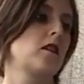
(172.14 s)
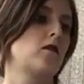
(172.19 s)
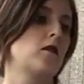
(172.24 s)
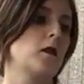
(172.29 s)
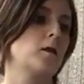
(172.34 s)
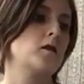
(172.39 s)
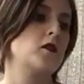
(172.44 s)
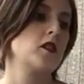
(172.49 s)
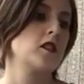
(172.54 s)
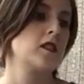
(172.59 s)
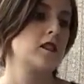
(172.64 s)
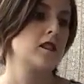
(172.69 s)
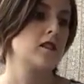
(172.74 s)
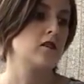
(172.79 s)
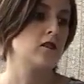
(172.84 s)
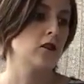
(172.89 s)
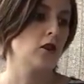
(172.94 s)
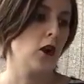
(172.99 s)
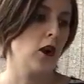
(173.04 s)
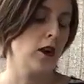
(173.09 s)
from Genesis,
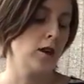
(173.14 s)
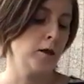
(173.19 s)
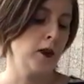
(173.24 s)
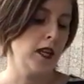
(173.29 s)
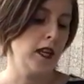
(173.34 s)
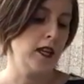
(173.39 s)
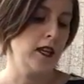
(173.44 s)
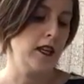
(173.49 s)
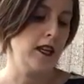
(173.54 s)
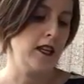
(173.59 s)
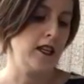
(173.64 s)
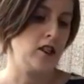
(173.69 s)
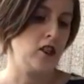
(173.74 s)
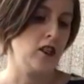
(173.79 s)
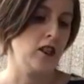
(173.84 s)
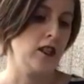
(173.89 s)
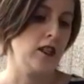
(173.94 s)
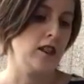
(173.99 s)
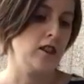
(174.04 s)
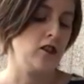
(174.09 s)
Deuteronomy, and
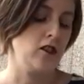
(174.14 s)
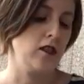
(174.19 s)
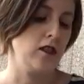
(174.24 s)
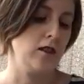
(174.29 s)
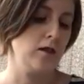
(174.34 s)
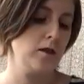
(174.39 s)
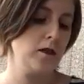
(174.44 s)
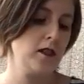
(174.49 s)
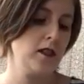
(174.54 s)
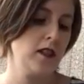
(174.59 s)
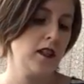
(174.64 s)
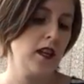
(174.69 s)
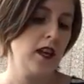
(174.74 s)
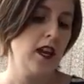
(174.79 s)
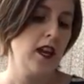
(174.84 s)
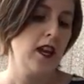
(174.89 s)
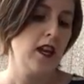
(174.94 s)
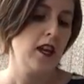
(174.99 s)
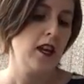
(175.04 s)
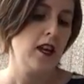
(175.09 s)
ancient Egypt,
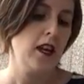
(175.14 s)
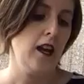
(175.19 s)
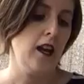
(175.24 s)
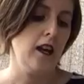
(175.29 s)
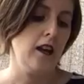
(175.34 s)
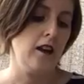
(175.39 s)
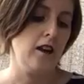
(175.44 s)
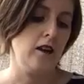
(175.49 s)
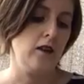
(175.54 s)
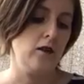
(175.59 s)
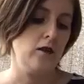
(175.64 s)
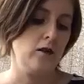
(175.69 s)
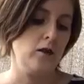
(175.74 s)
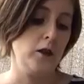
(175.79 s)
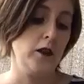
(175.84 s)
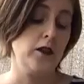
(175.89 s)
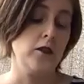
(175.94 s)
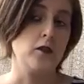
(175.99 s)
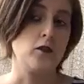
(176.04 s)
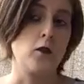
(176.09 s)

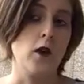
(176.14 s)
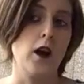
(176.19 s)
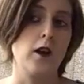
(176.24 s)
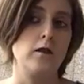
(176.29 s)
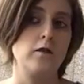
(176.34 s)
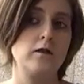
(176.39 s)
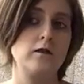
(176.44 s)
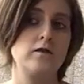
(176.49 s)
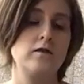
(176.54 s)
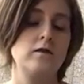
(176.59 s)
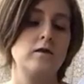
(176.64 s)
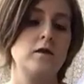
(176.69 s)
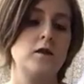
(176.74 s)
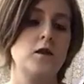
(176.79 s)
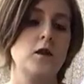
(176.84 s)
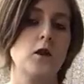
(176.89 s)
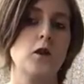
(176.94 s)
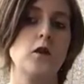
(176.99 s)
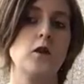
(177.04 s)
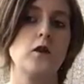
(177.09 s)
1 through 12.
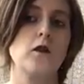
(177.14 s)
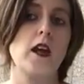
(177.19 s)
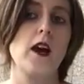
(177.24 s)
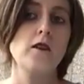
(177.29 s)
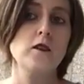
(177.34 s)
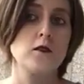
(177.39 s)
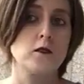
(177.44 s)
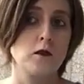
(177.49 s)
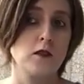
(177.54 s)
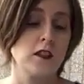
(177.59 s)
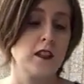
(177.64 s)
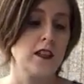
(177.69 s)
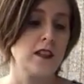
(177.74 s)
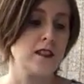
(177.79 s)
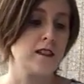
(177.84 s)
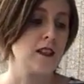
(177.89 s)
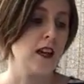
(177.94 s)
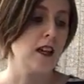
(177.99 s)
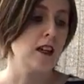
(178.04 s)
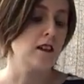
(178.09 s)
So that was really
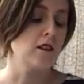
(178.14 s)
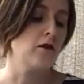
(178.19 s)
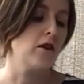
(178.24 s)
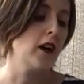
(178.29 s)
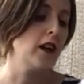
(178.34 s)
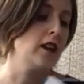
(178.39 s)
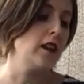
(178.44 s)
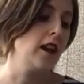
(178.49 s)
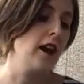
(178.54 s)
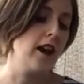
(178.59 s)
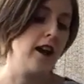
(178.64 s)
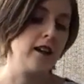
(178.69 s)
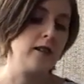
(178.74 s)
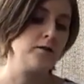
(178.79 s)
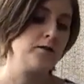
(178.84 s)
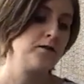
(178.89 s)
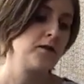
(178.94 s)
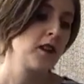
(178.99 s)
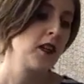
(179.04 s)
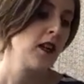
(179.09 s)
exciting to find that,
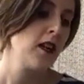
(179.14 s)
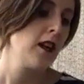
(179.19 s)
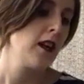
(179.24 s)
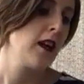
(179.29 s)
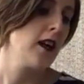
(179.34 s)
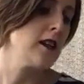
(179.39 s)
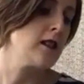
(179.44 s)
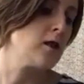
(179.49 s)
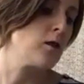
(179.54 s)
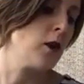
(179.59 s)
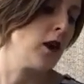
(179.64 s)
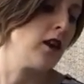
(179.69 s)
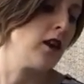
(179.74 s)
as